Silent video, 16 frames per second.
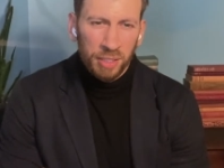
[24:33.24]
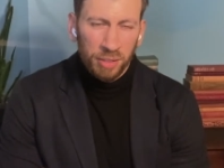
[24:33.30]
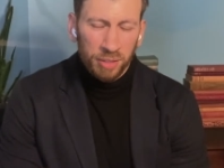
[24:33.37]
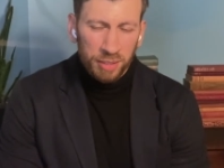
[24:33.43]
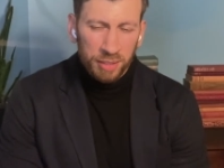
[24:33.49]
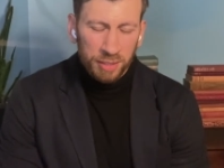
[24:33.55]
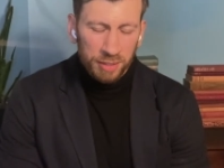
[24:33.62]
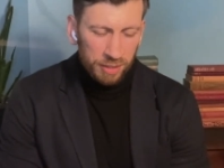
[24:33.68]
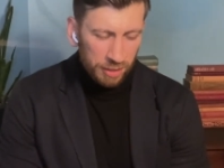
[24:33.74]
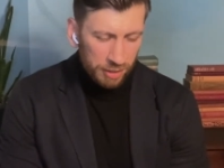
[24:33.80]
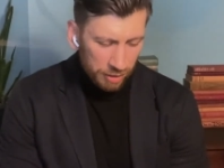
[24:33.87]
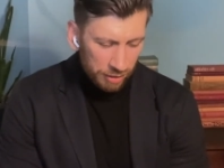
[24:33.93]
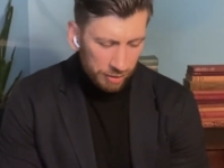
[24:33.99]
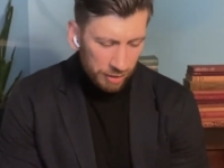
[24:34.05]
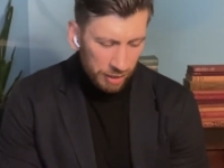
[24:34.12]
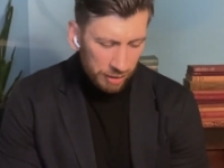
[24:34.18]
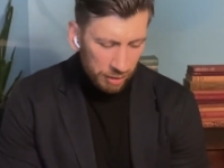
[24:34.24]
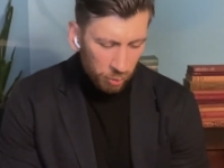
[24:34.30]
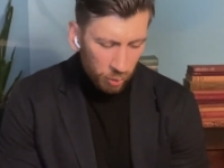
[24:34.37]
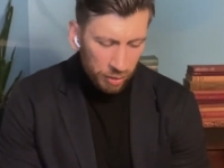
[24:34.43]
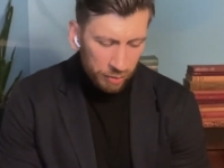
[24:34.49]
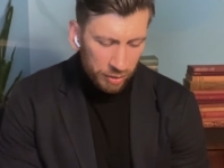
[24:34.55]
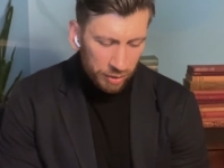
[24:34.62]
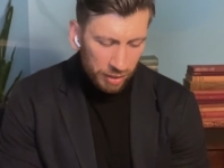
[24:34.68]
on this. And
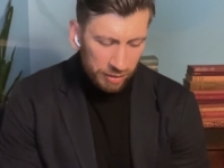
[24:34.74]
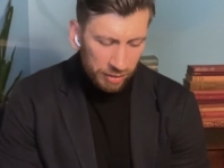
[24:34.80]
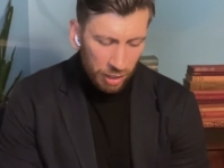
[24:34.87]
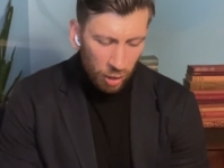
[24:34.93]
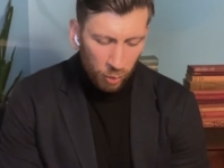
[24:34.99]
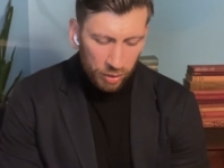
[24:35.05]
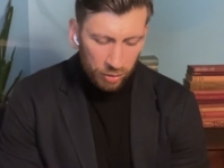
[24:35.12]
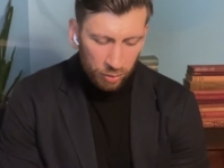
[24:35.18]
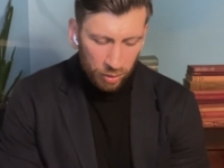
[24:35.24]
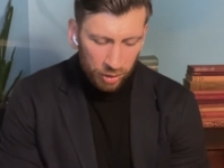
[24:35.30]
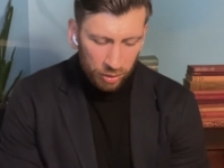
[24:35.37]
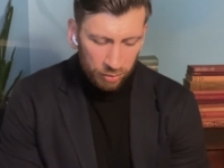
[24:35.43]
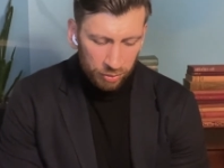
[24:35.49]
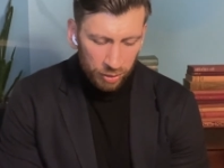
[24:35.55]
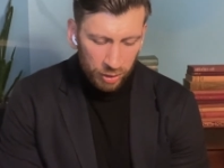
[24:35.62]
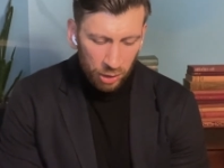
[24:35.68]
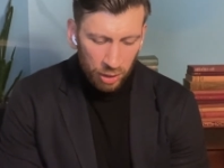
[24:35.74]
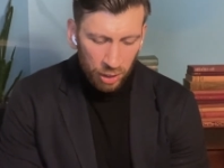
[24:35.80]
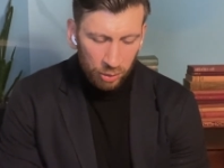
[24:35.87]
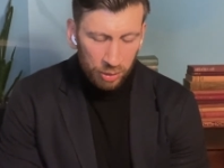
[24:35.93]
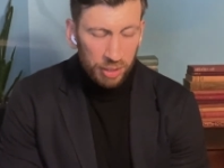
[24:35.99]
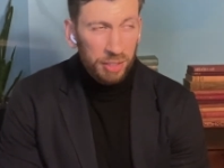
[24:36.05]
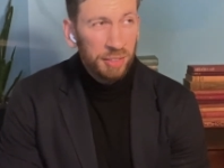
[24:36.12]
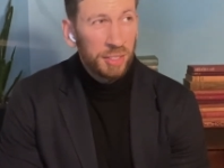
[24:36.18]
one of the things I always try to figure
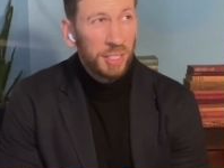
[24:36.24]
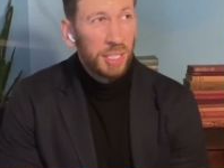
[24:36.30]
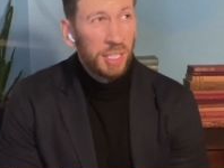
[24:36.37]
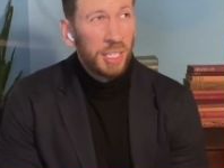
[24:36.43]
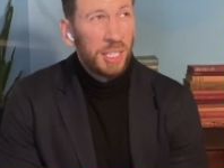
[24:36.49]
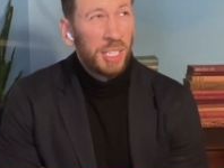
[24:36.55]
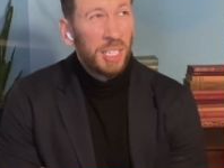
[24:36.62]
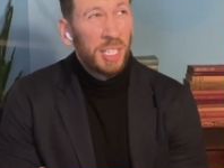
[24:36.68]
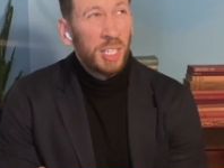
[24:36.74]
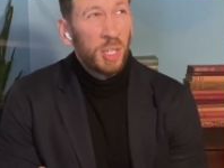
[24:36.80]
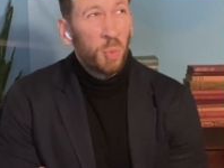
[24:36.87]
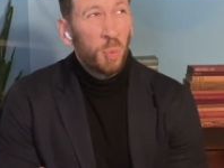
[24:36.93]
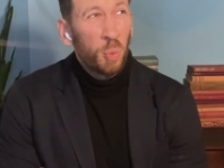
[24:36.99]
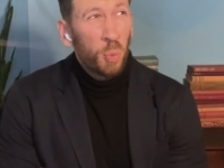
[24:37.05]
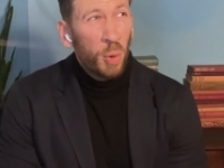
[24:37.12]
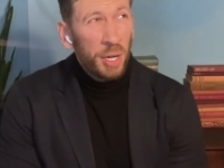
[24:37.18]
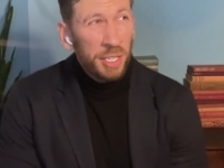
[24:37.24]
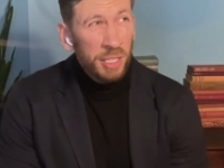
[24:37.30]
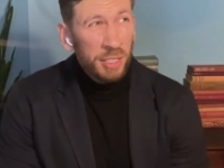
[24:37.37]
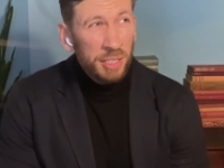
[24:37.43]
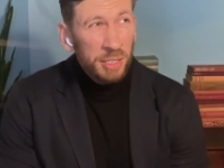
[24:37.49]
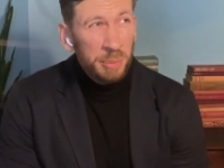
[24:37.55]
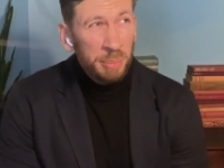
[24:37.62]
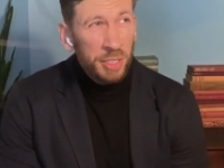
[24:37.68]
out is, what
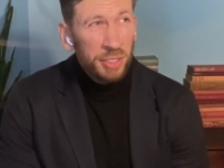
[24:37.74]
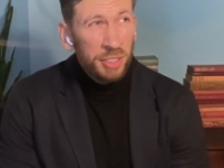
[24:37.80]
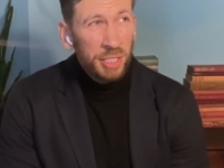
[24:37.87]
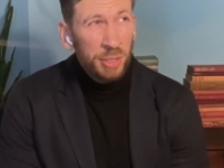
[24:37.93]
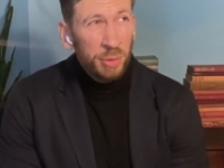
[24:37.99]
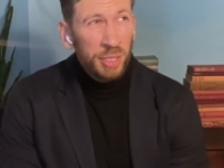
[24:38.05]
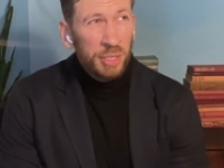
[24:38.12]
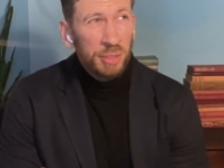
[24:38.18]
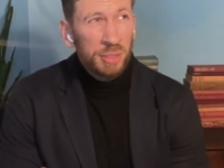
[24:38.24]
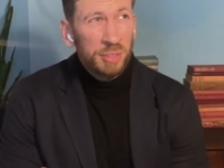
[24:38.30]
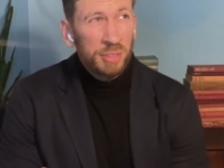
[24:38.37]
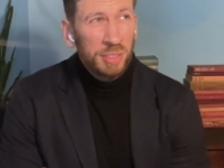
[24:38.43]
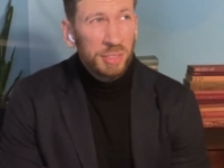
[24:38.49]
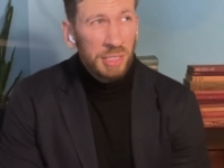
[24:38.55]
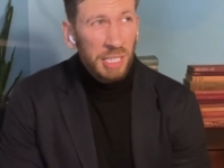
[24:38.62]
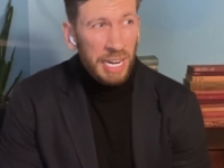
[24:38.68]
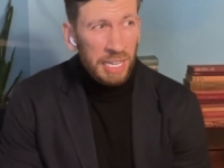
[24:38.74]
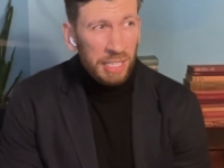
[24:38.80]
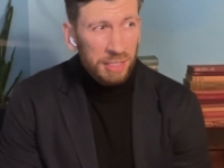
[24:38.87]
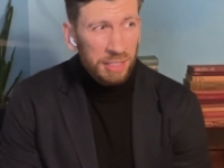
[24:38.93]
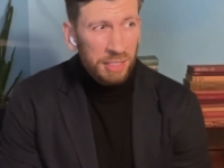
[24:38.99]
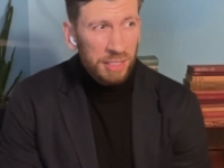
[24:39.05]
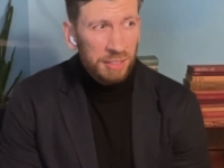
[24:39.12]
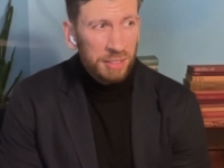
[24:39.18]
are the materials, the
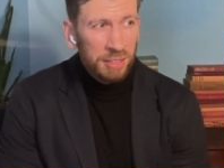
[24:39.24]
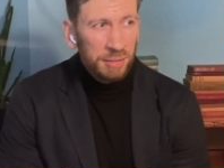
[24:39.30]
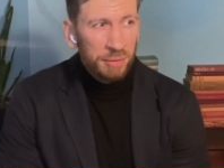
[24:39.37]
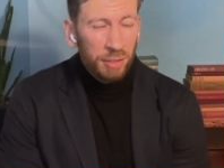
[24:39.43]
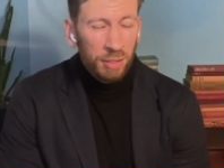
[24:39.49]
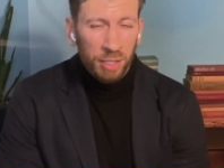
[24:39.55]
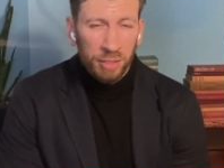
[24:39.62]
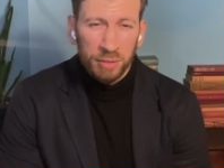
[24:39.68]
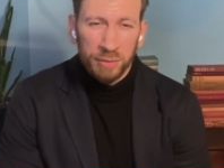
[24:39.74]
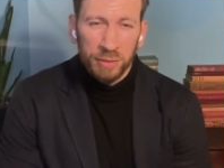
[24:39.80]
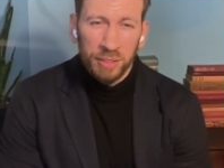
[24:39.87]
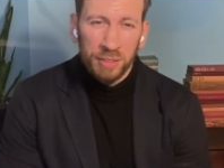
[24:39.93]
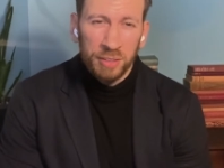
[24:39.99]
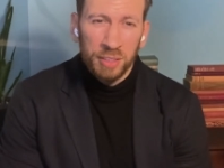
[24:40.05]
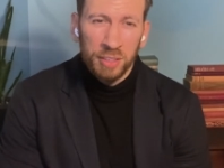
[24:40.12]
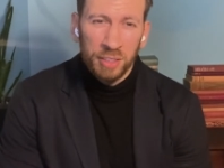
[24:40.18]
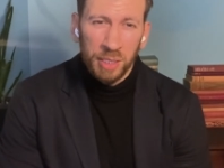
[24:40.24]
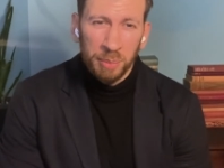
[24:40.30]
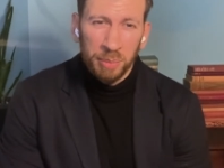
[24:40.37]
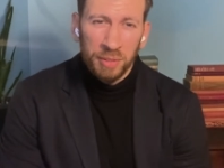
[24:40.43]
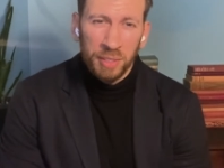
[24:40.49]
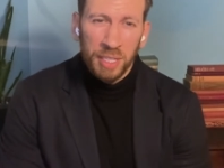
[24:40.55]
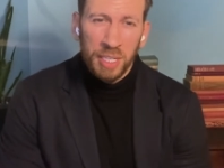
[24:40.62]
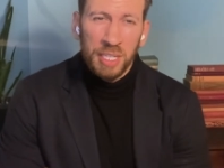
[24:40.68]
tactics, the philosophies, the
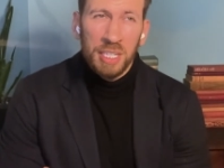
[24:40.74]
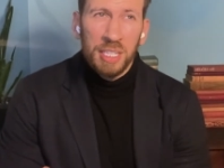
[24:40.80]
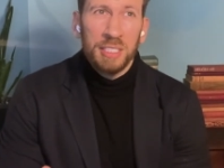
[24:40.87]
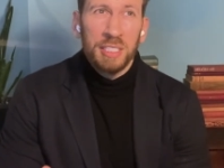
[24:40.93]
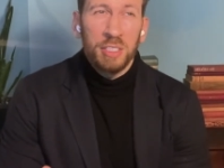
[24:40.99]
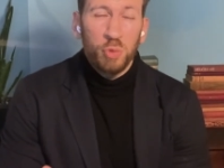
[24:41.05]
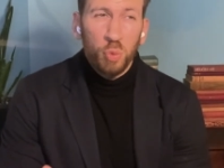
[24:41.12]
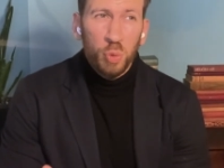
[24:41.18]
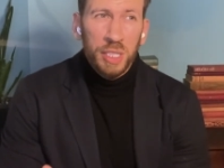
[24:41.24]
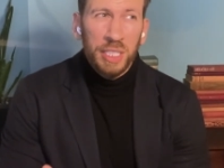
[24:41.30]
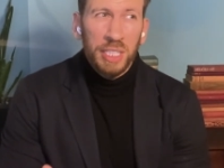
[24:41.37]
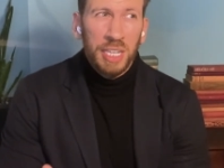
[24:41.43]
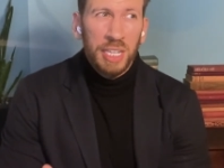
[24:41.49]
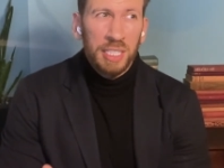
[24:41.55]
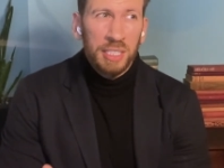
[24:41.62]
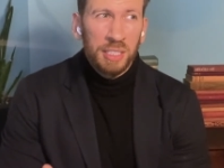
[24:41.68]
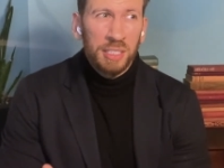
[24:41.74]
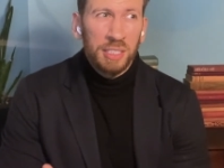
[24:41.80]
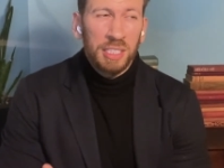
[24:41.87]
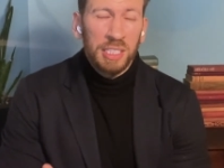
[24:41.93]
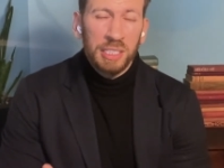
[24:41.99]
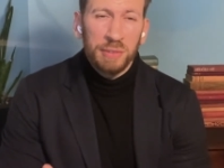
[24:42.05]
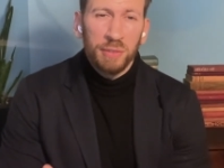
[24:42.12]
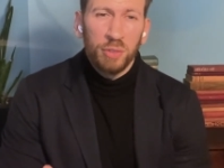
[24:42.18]
tips that we can
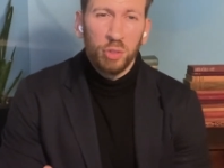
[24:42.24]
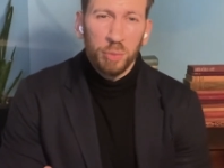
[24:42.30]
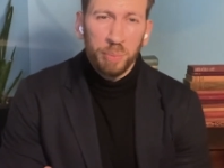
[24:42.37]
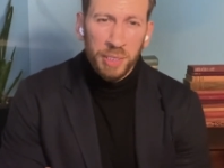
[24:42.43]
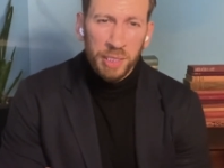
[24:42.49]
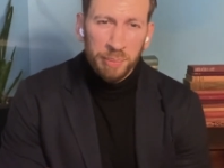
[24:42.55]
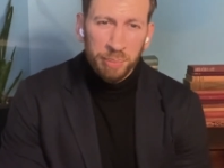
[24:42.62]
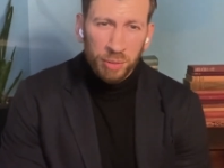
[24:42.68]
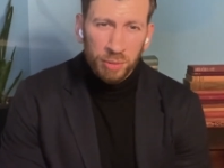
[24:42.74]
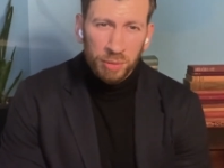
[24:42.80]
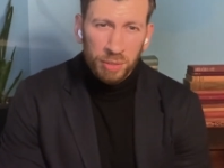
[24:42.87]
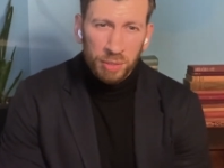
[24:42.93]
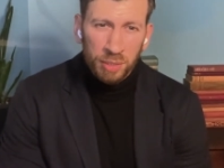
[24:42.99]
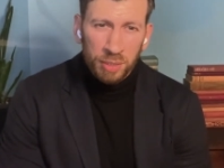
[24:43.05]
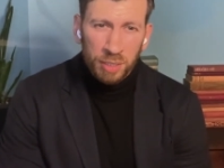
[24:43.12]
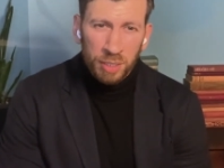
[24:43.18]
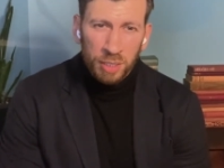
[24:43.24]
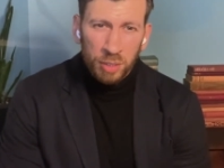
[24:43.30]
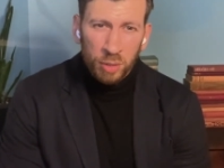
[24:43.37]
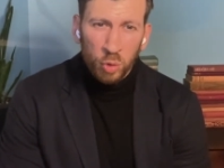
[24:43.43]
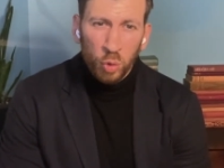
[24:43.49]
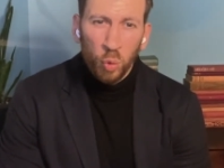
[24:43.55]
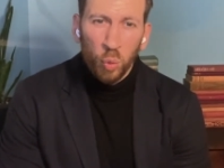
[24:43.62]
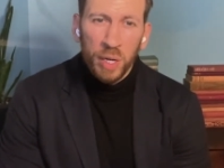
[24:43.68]
give to people
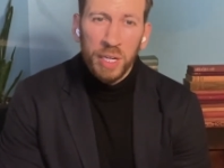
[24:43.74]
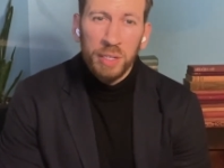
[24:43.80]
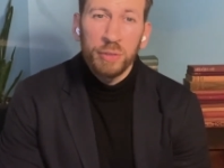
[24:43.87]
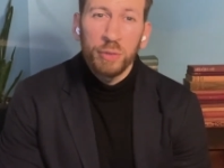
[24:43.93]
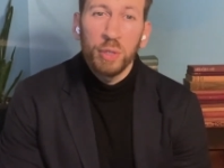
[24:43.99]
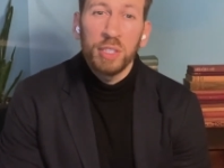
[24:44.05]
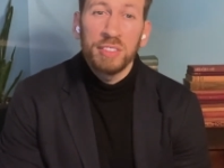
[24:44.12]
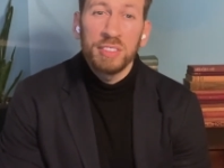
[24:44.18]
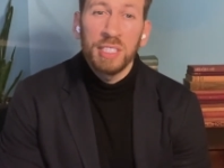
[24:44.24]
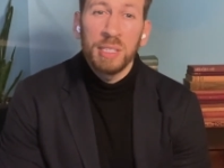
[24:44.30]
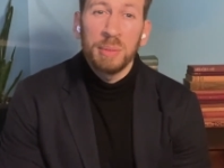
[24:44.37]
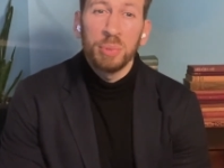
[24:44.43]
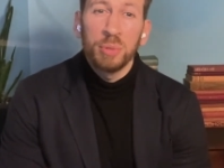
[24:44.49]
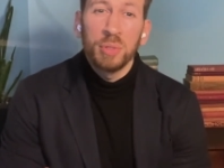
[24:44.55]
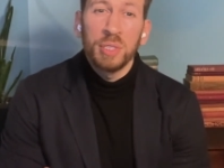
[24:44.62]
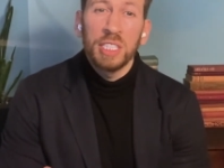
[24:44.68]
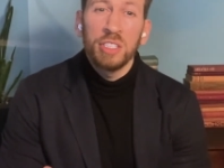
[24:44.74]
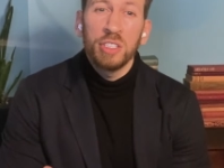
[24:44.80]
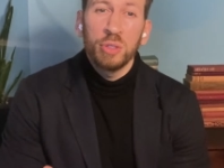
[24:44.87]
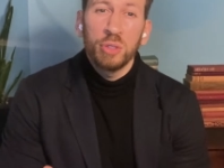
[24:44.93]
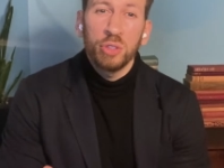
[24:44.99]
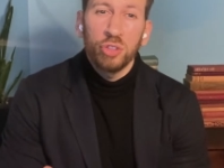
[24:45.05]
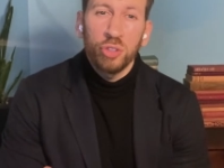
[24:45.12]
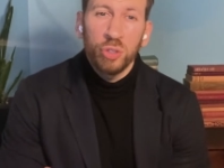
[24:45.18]
who were, for example, in
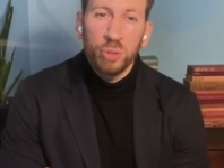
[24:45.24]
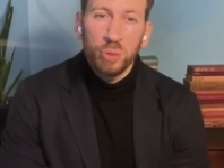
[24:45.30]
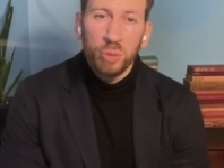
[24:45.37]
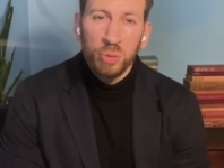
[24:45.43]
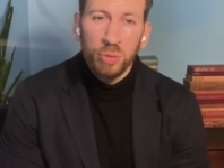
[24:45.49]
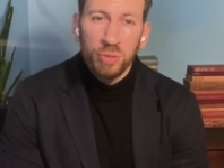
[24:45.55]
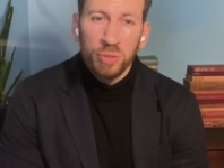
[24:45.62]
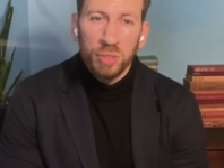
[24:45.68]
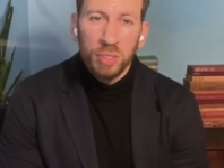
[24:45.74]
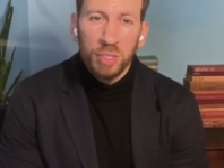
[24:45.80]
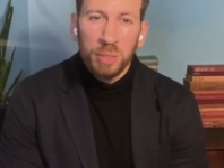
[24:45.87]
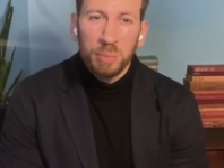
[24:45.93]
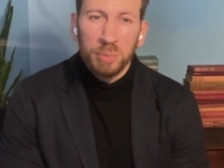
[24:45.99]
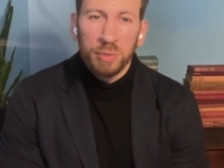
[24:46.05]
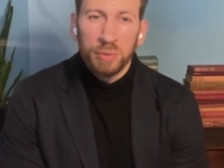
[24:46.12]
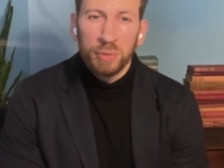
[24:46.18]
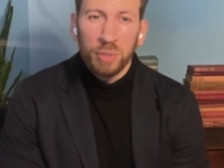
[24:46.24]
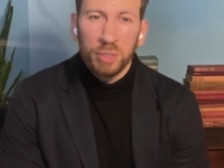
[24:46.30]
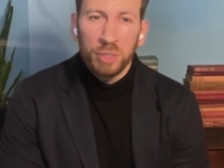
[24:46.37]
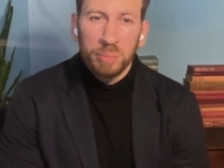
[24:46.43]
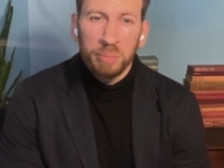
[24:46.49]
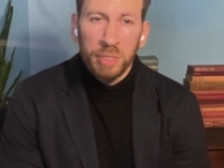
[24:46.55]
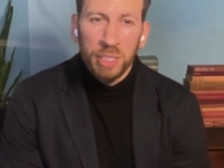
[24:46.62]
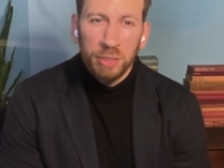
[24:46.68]
your shoes before
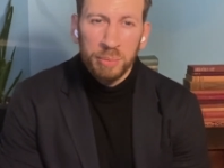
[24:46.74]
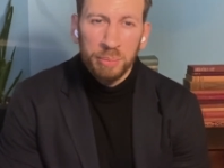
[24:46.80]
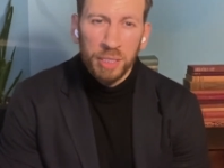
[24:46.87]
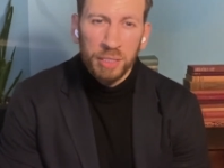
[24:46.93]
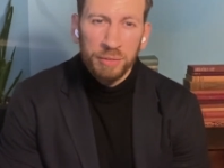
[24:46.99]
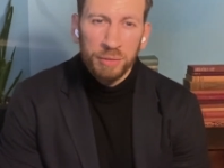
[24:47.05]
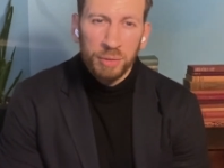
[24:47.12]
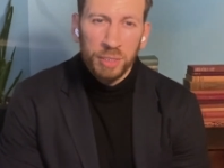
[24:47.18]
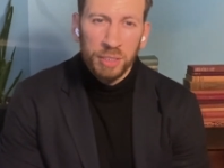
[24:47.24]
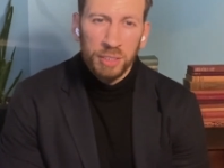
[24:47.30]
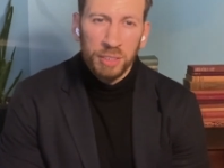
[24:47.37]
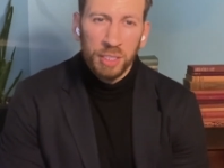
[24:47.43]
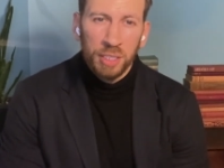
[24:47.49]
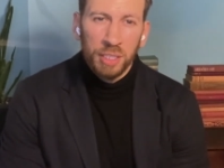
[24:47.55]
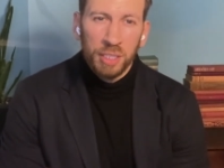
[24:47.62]
you married Belfort,